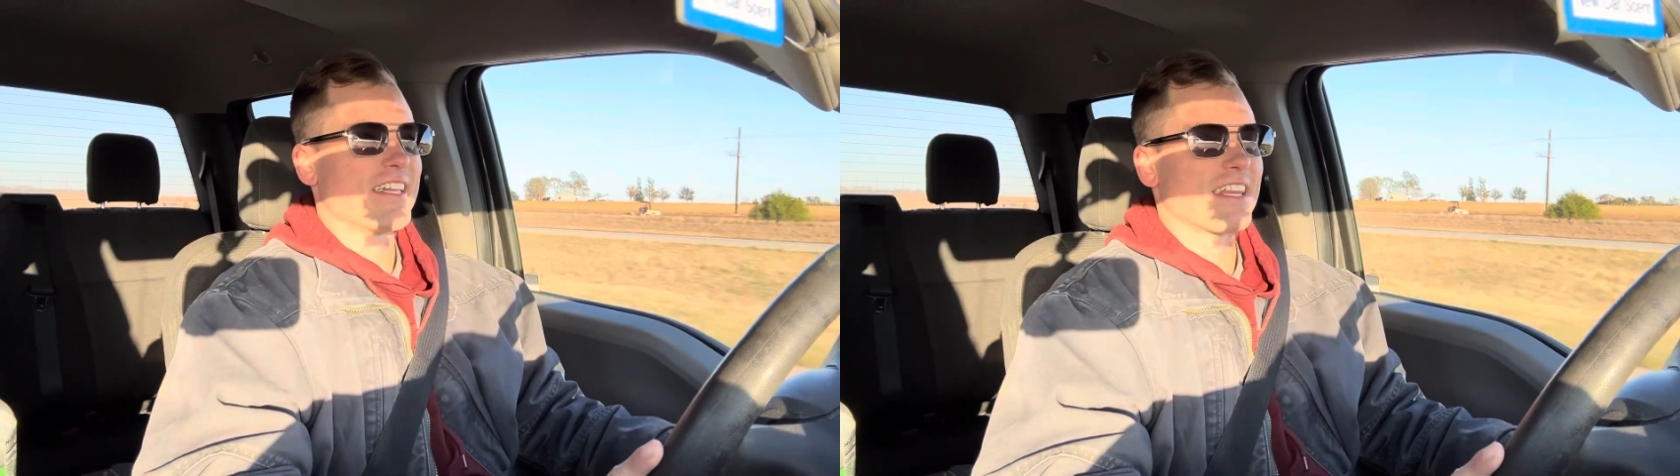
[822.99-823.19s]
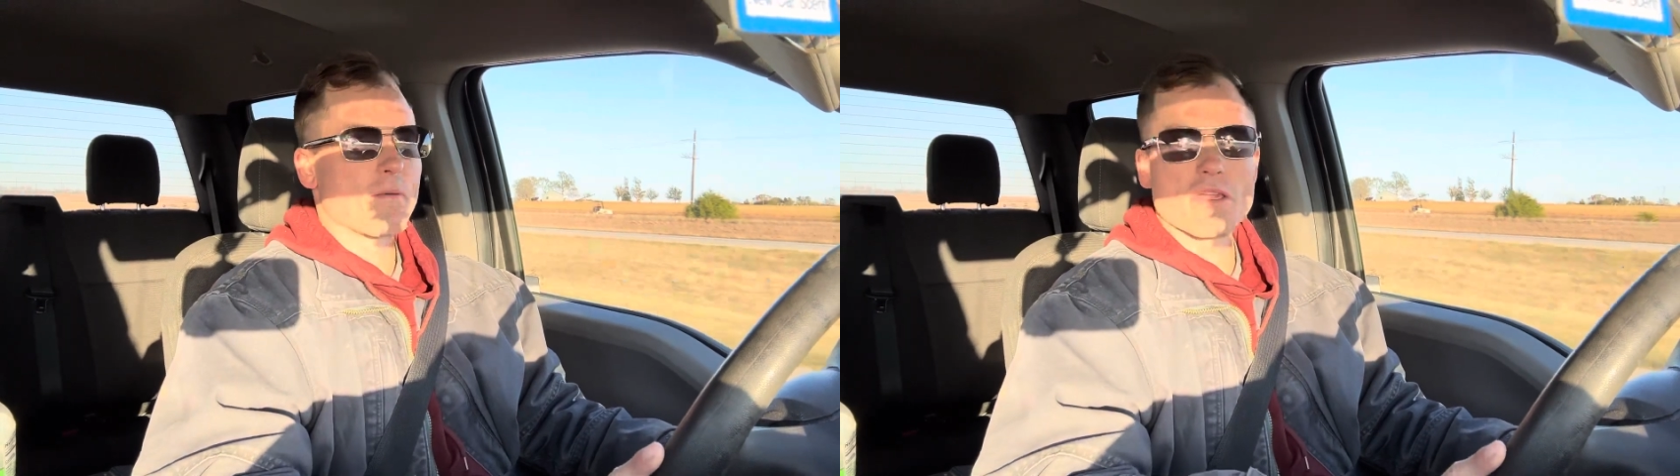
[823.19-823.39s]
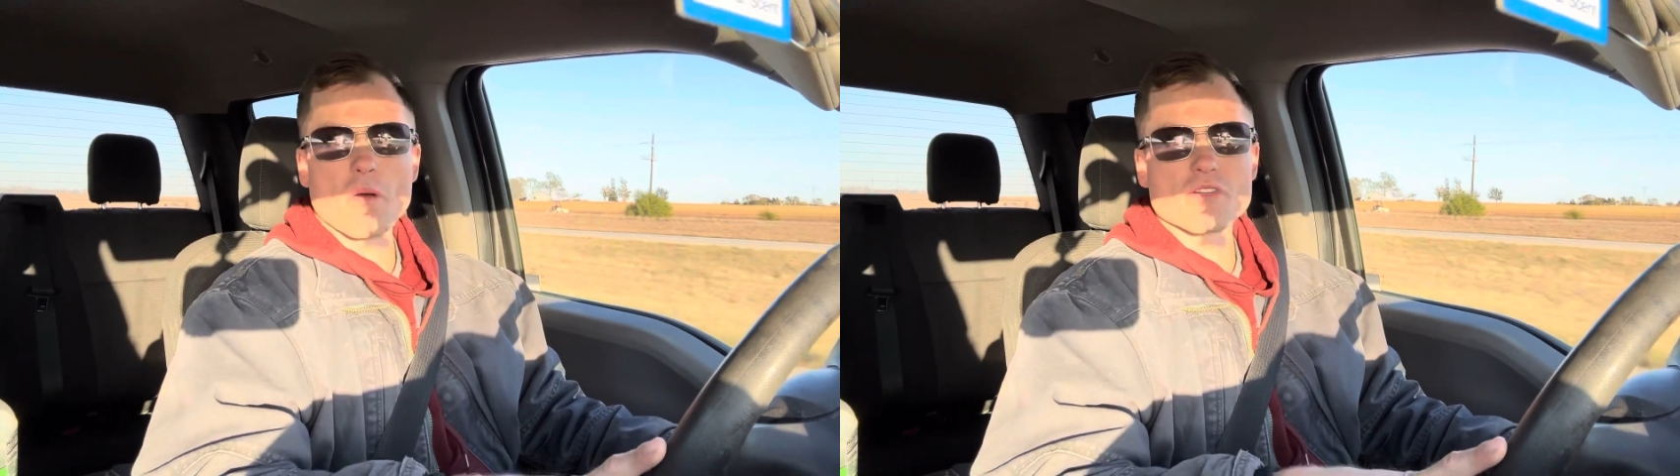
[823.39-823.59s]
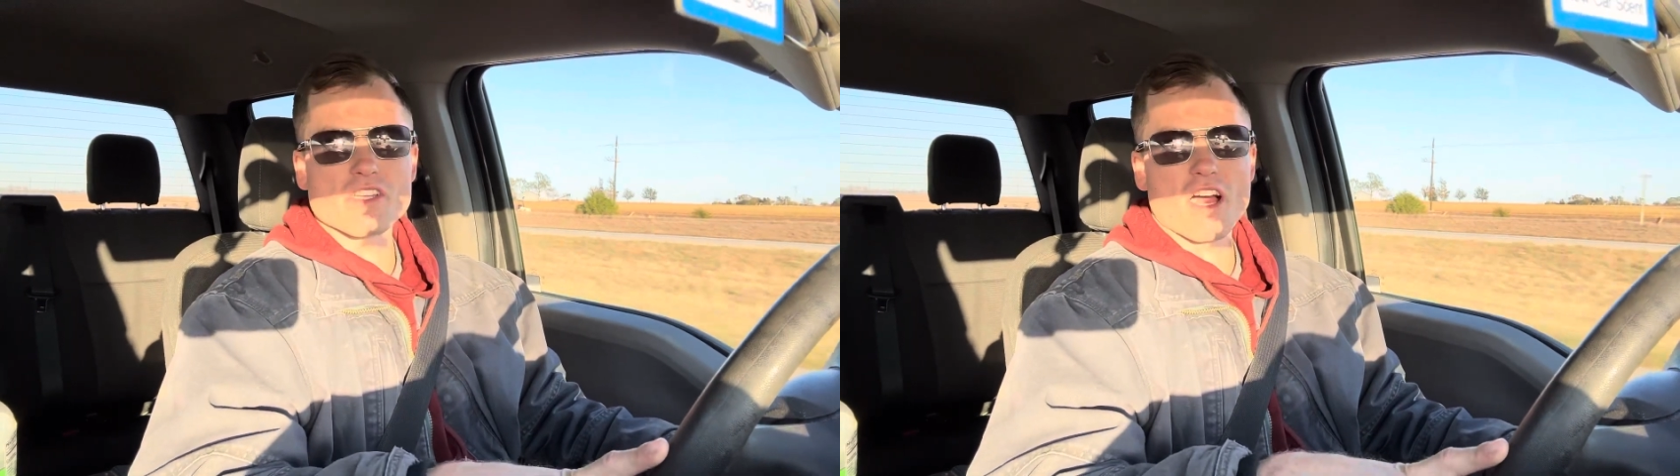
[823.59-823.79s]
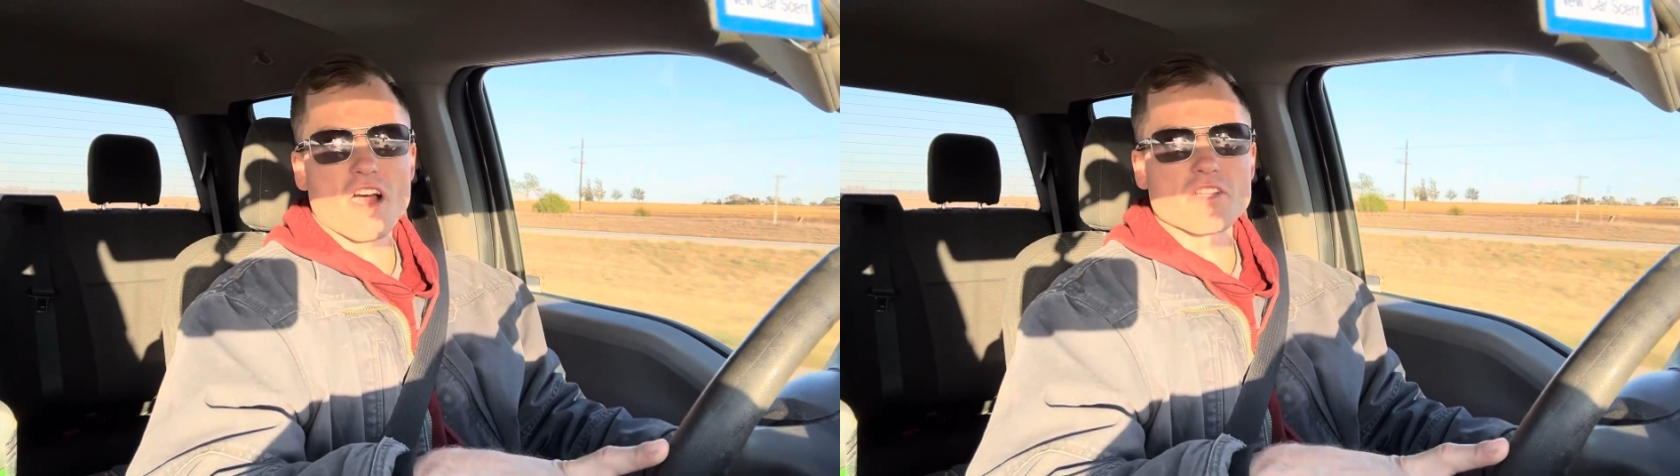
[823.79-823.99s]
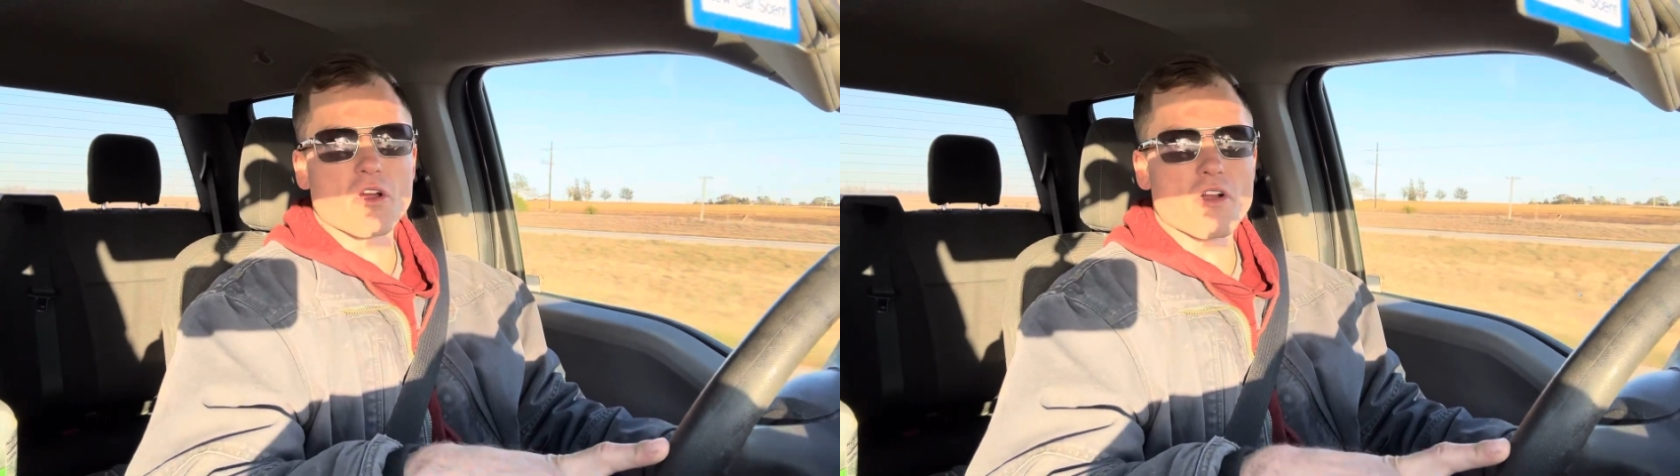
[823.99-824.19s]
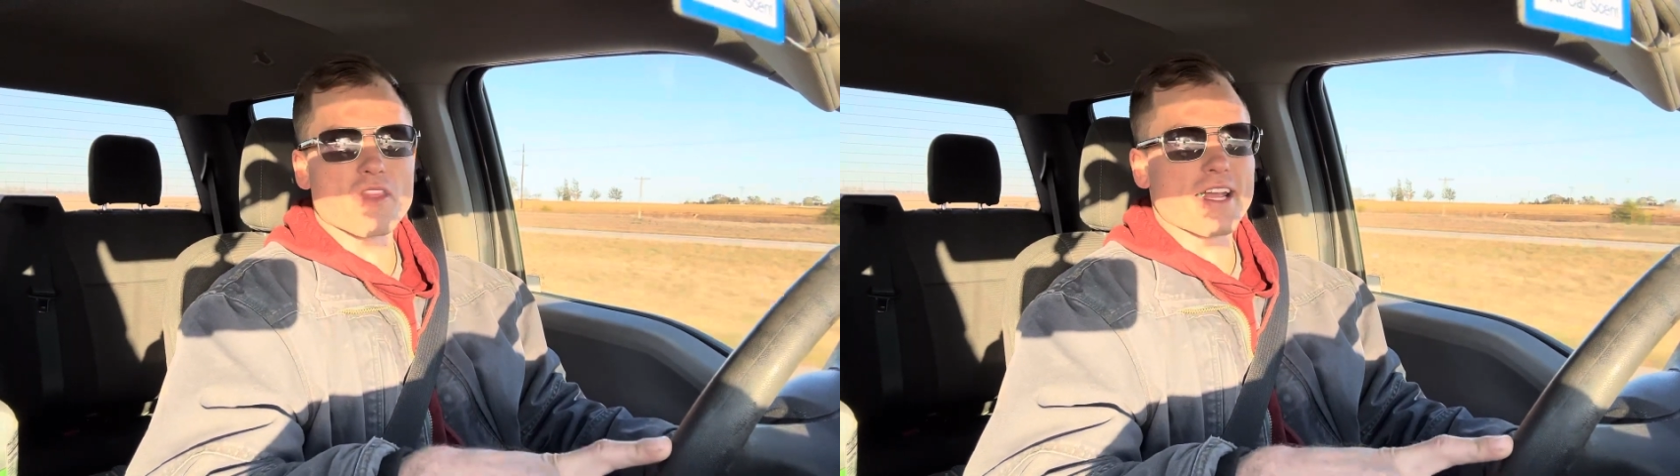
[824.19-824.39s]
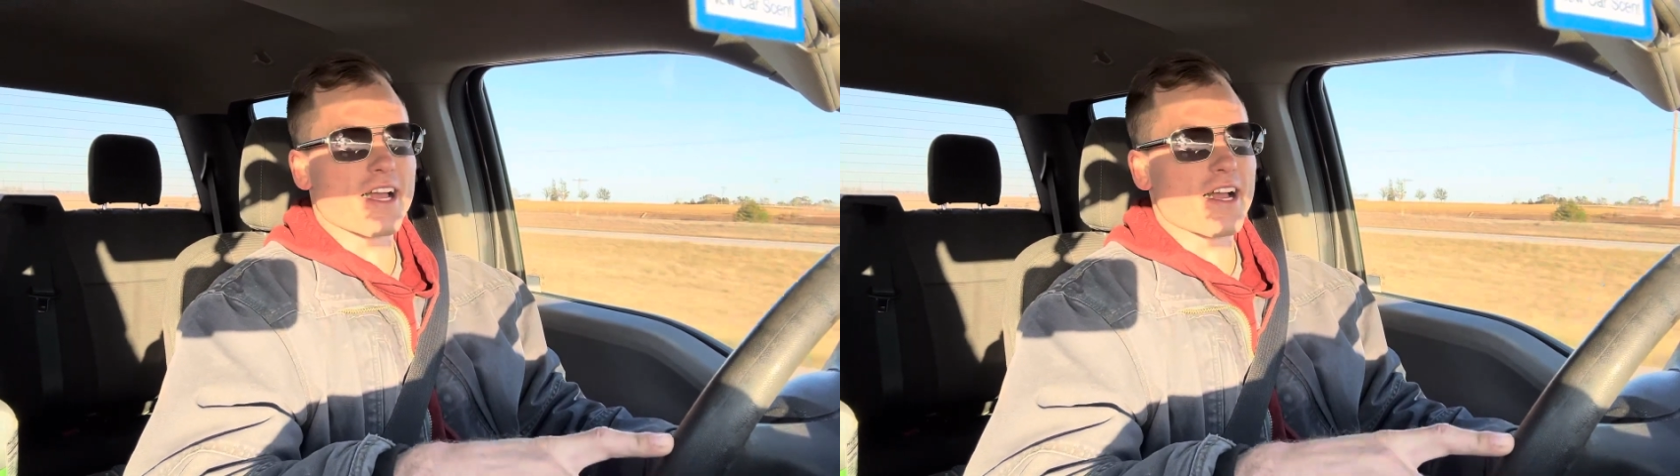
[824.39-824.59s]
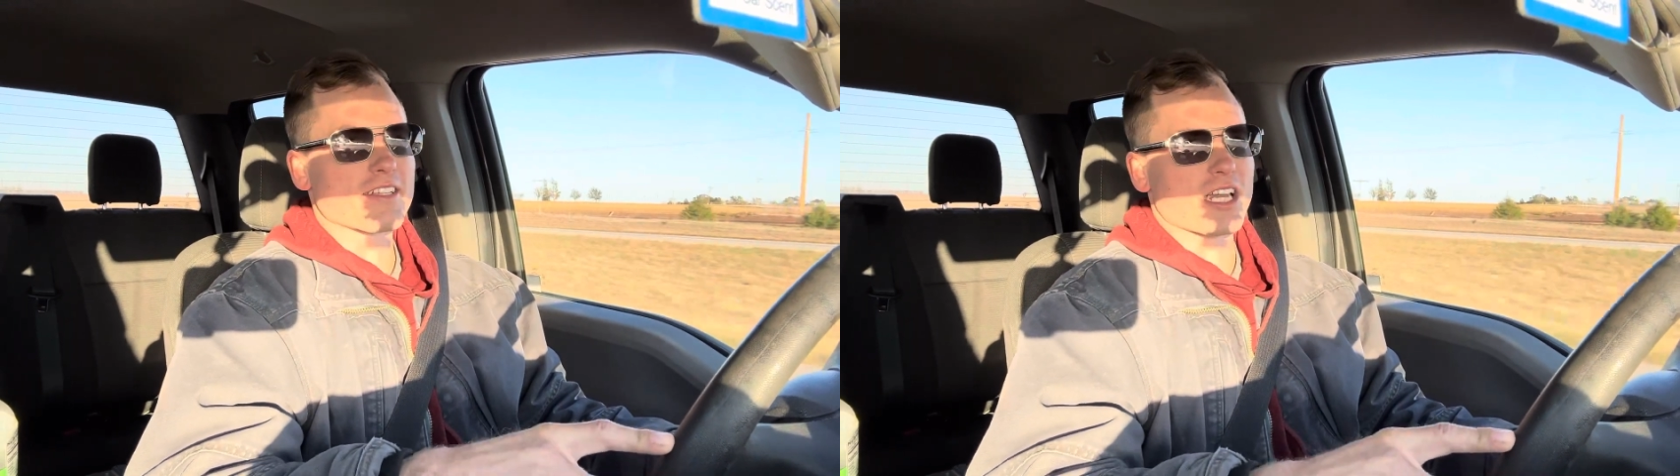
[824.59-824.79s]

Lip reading: Let me know what your thoughts are on that, guys.